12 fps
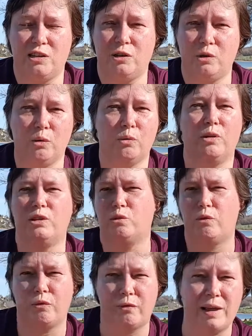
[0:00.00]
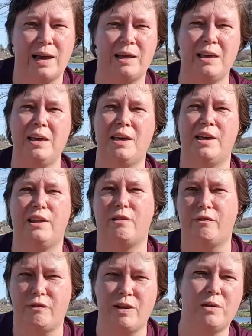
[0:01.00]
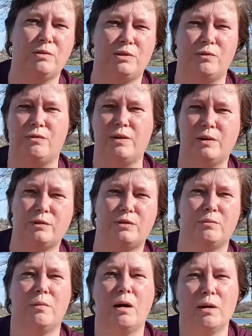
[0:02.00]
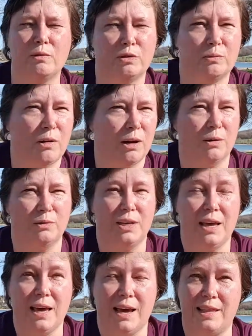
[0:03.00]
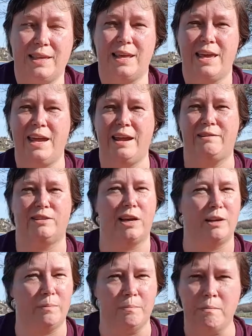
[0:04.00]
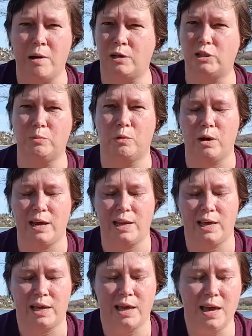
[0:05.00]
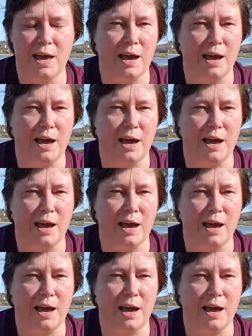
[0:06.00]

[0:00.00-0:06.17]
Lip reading: In the north it's all flat, you know, fields and fields for miles and miles, and then here it's getting much more hilly,